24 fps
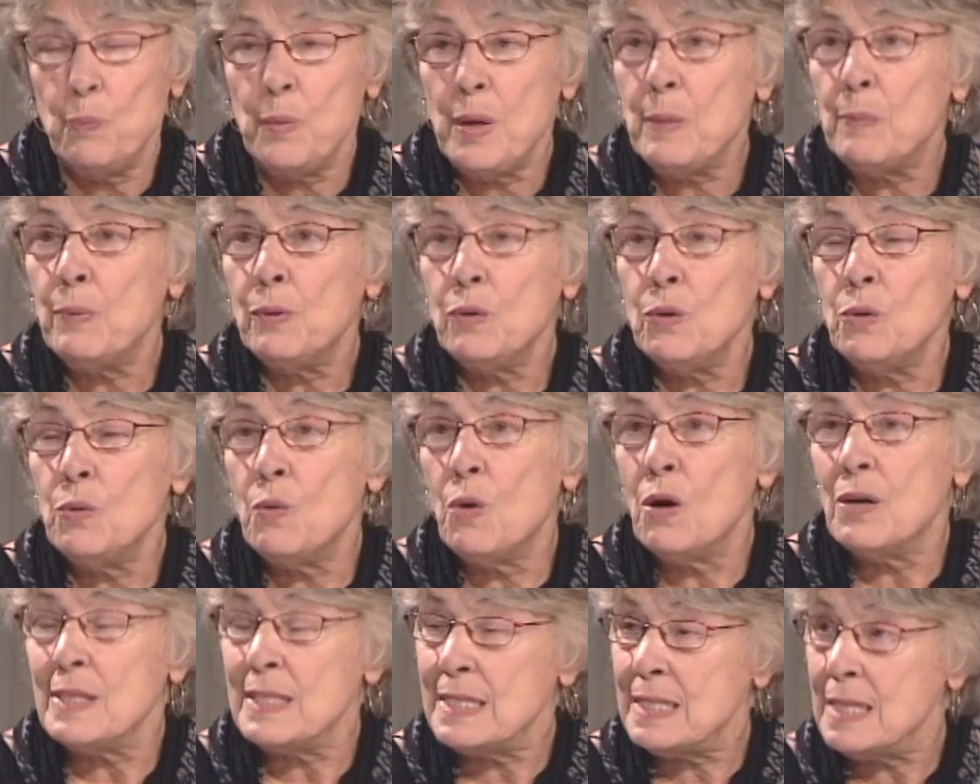people
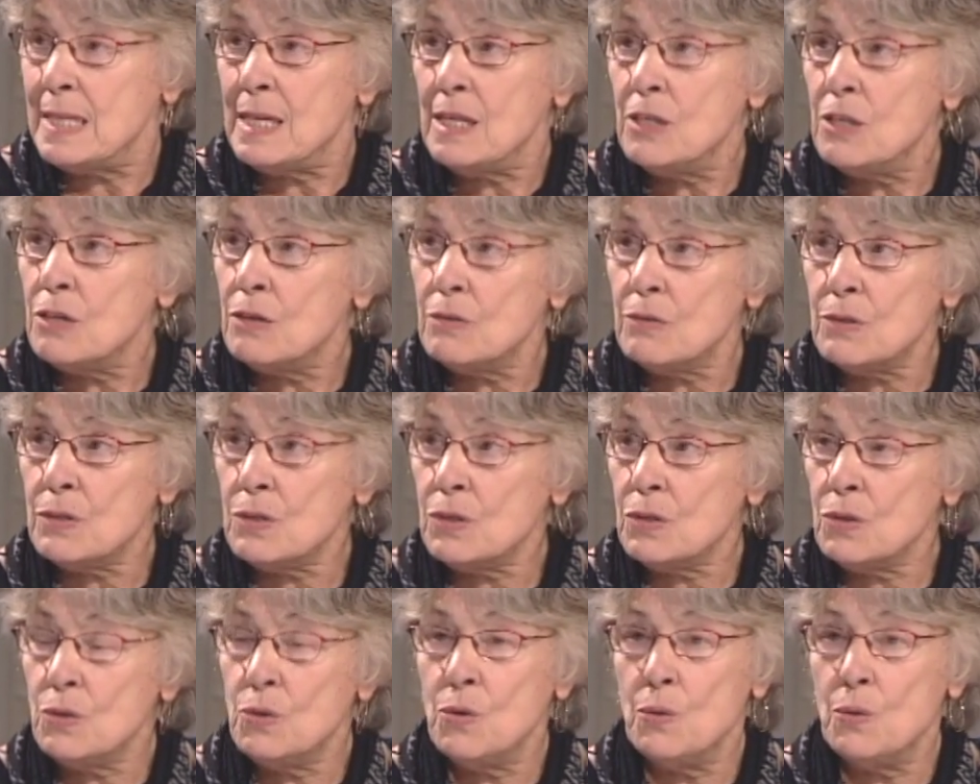who are
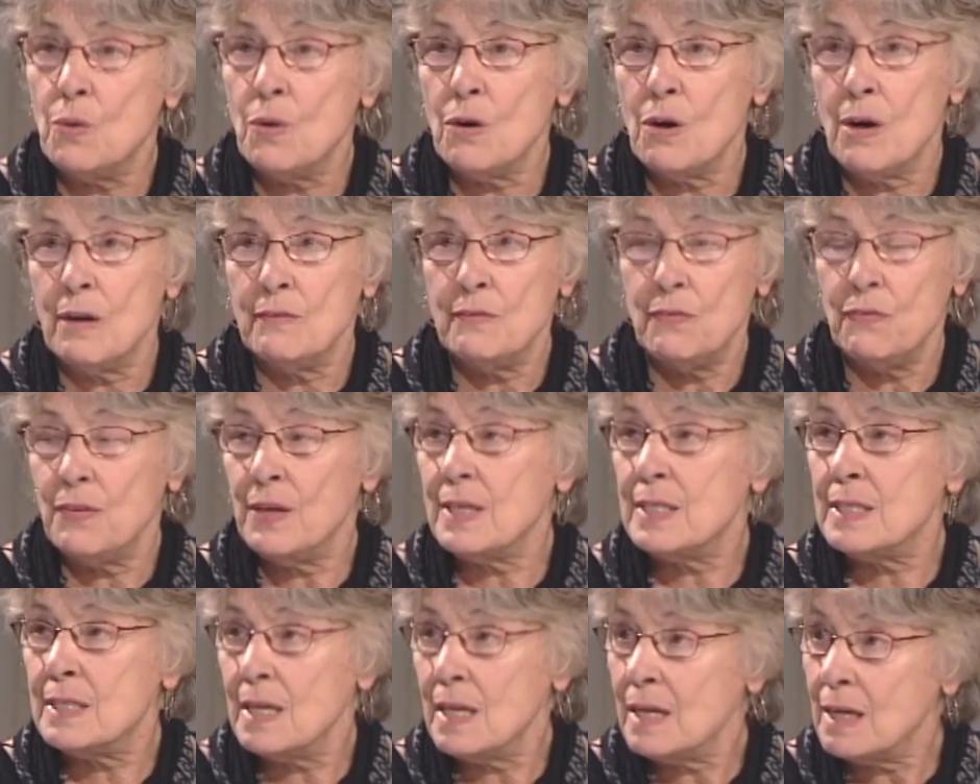seniors, who are on
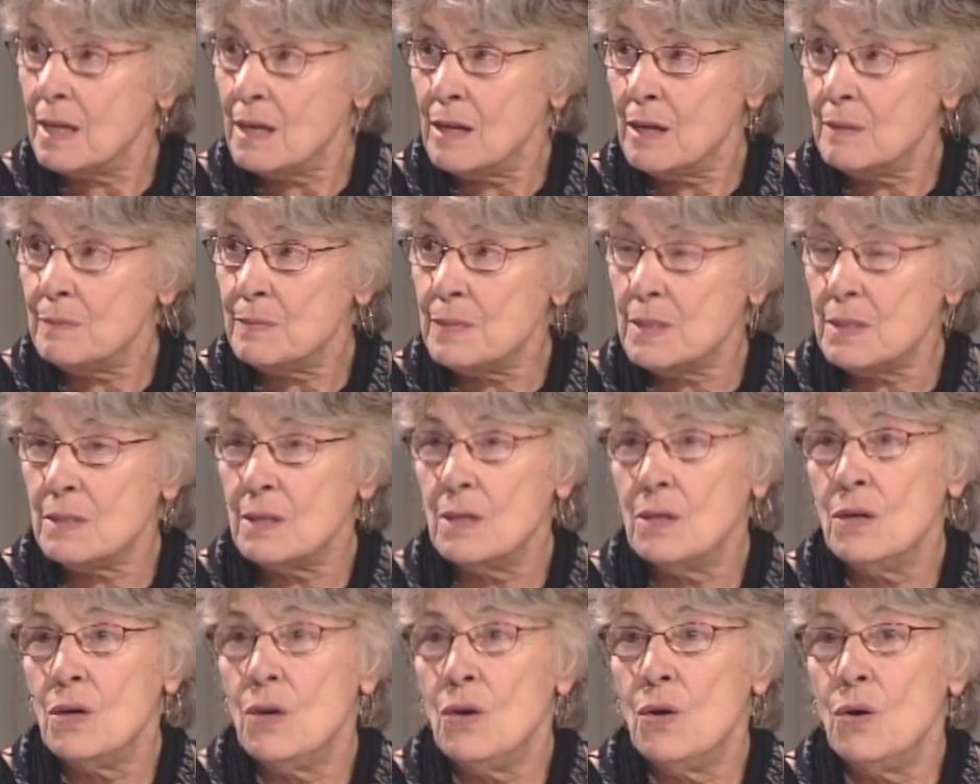fixed incomes,
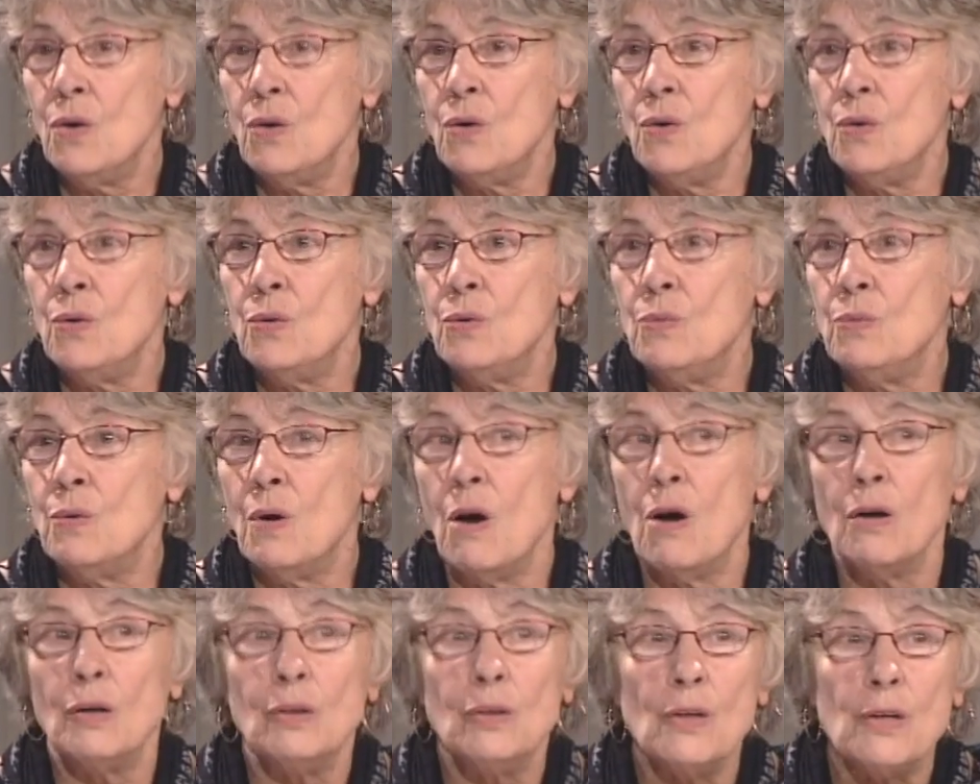who
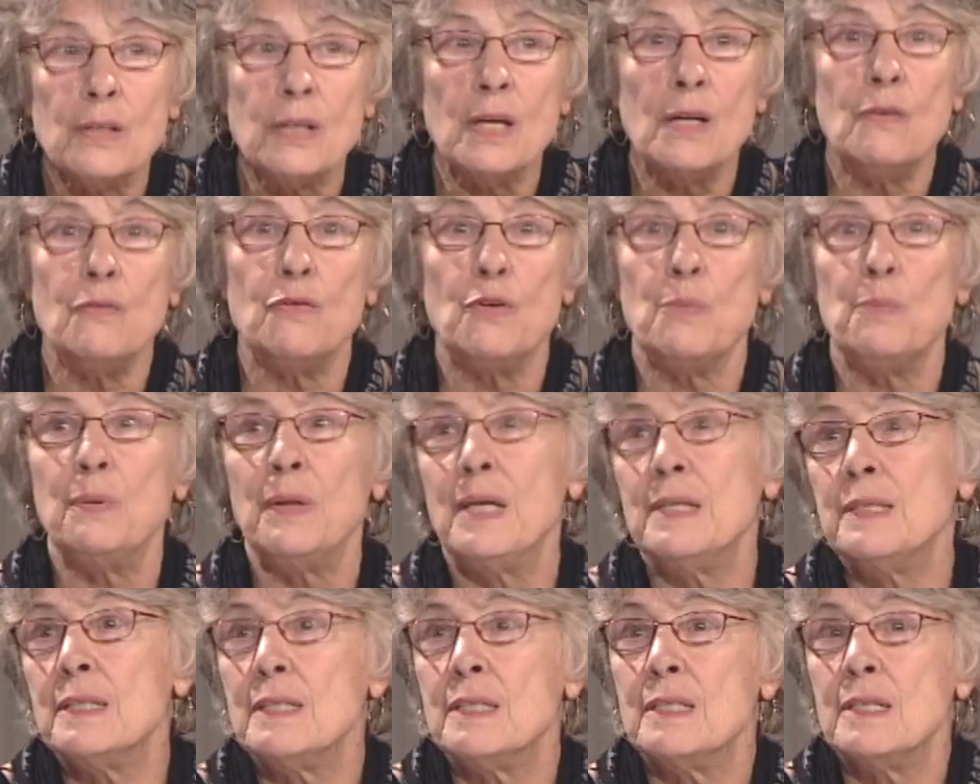are looking for
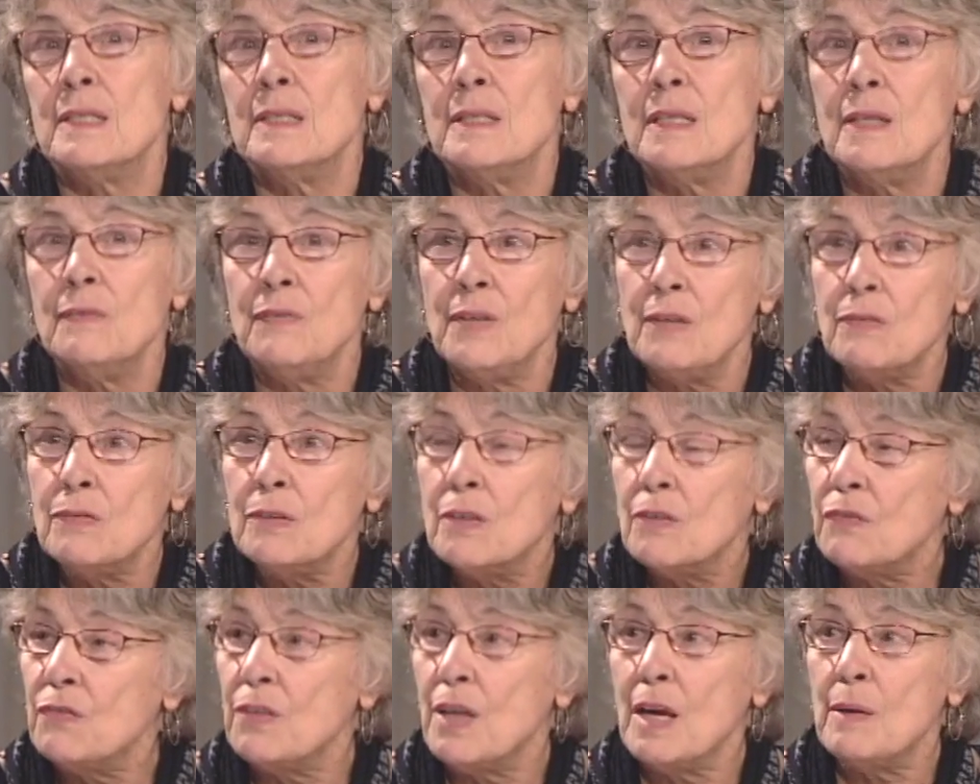places to live, even
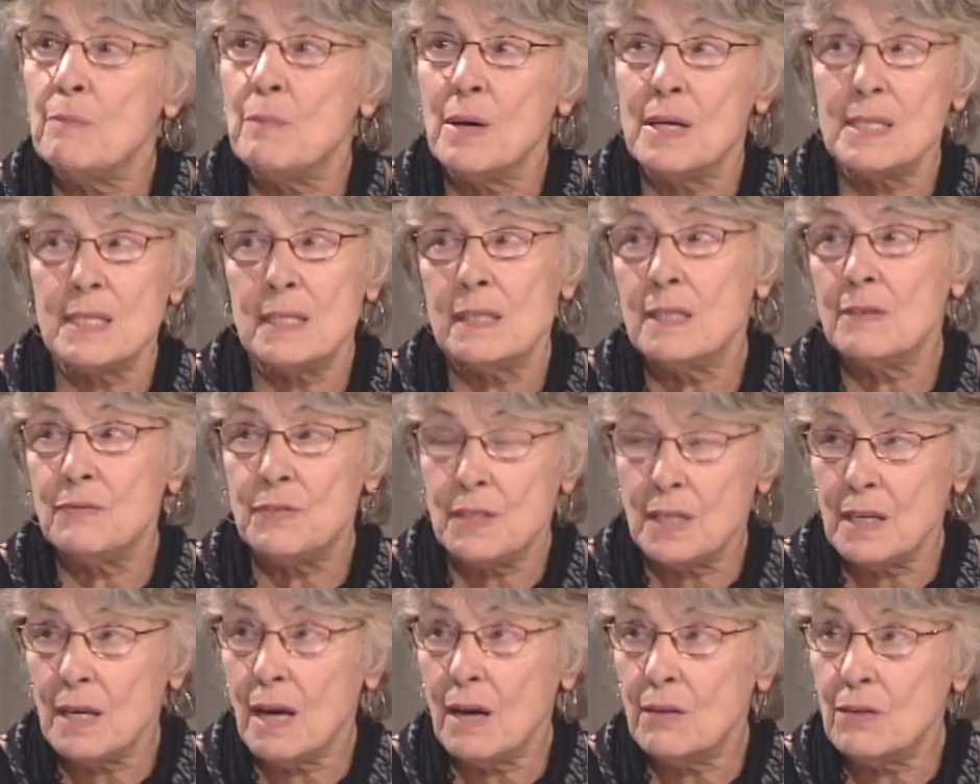if they must live
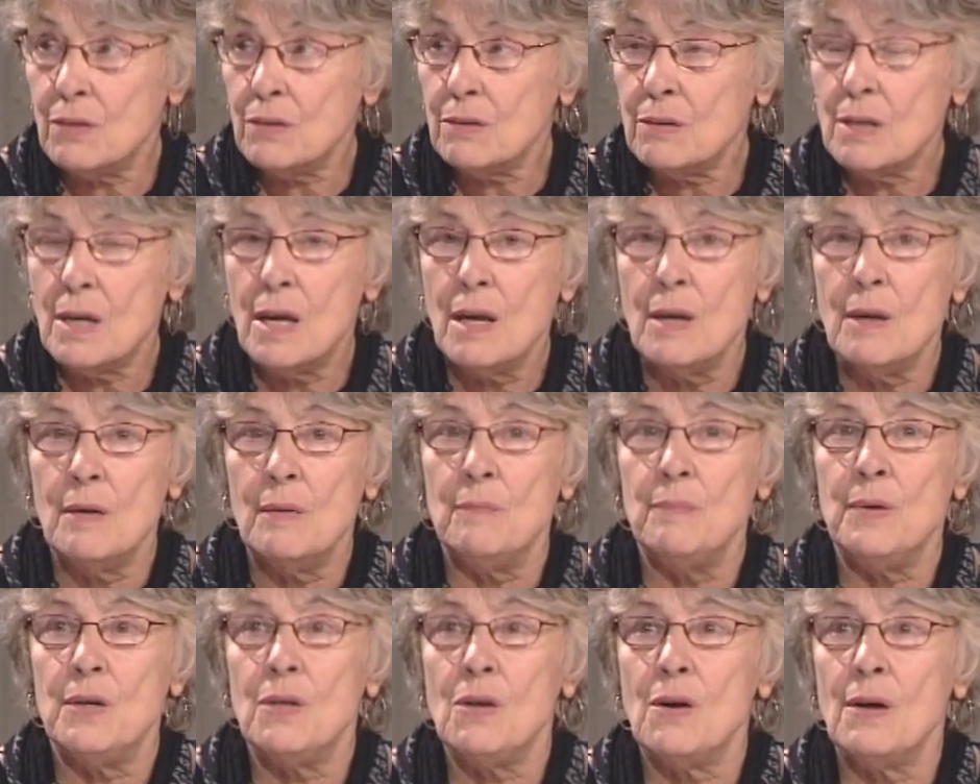together,
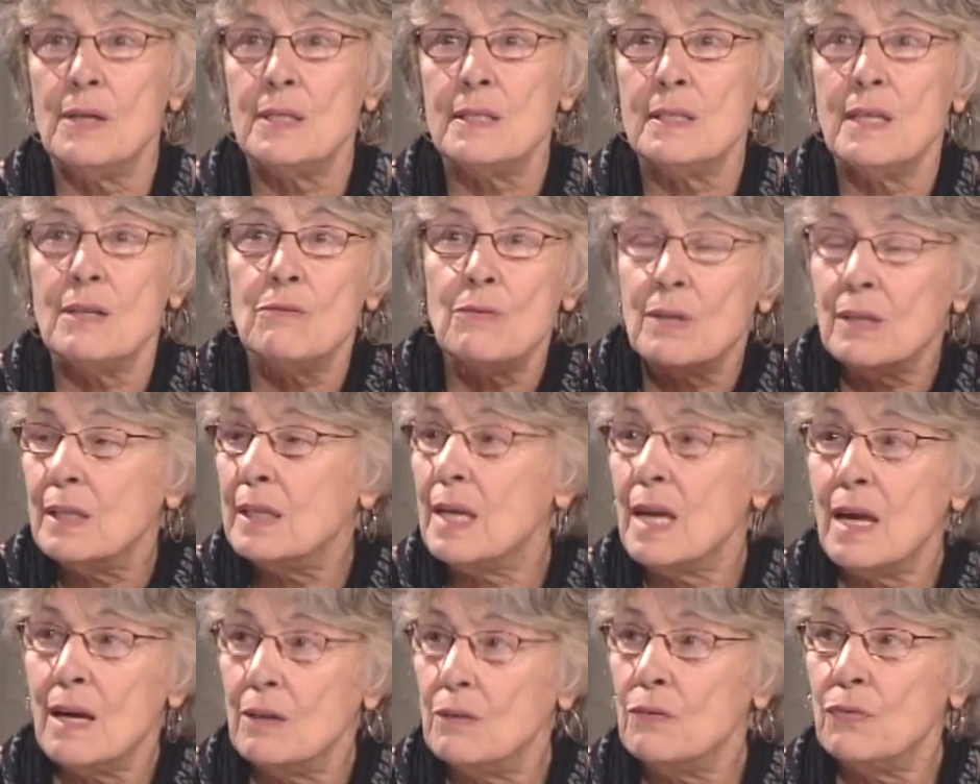because they really
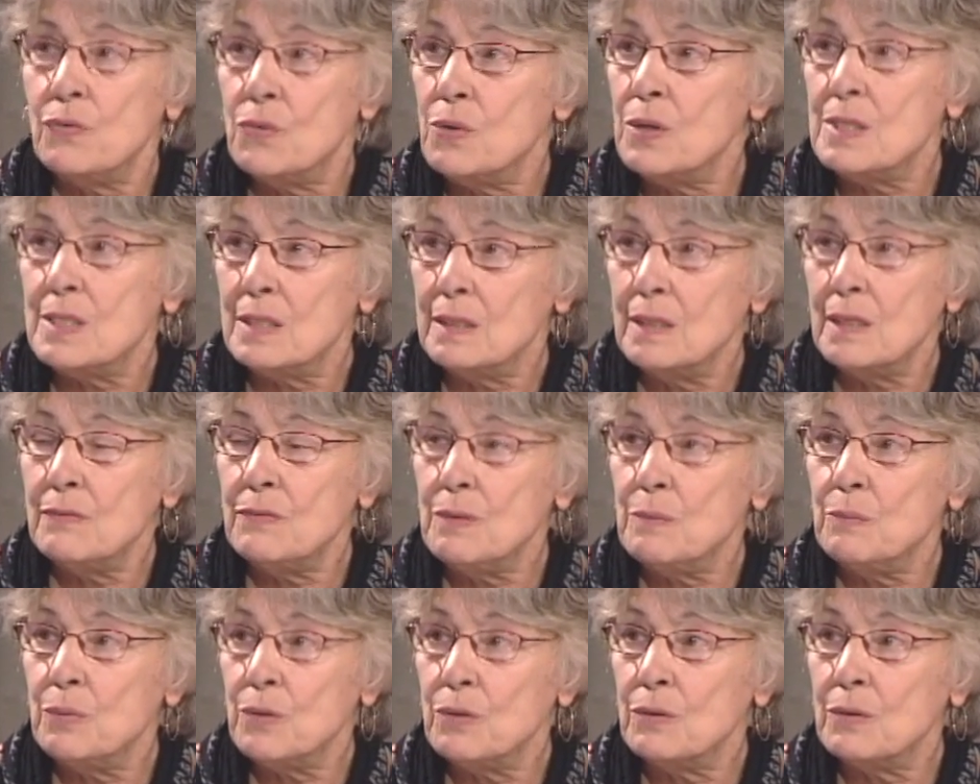can't afford to live
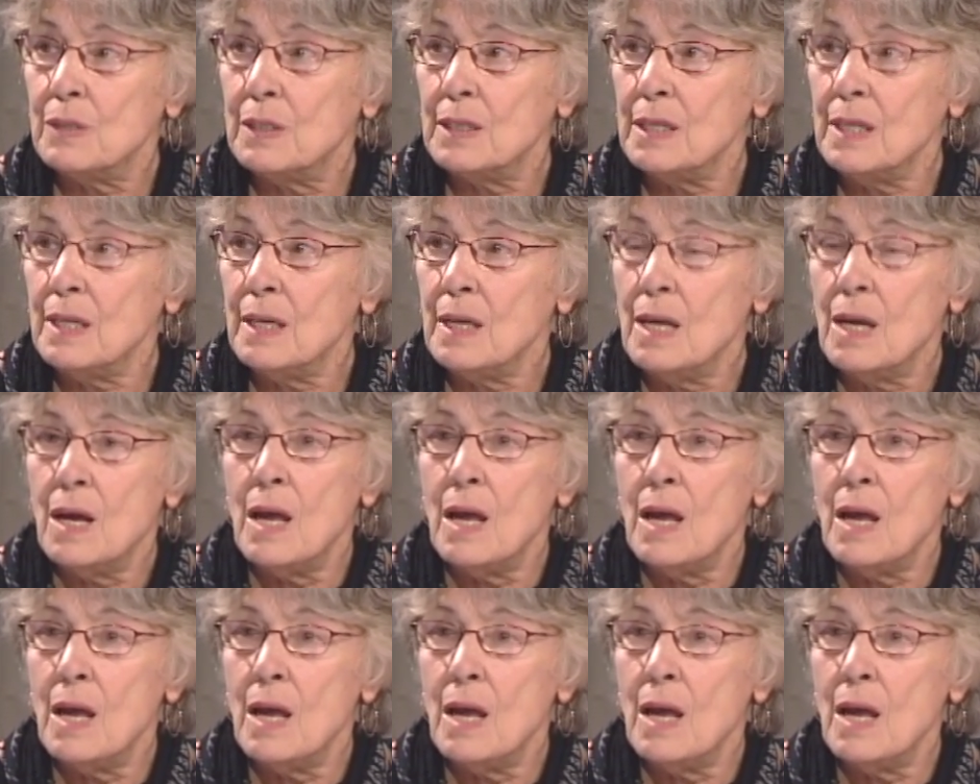in Berkeley.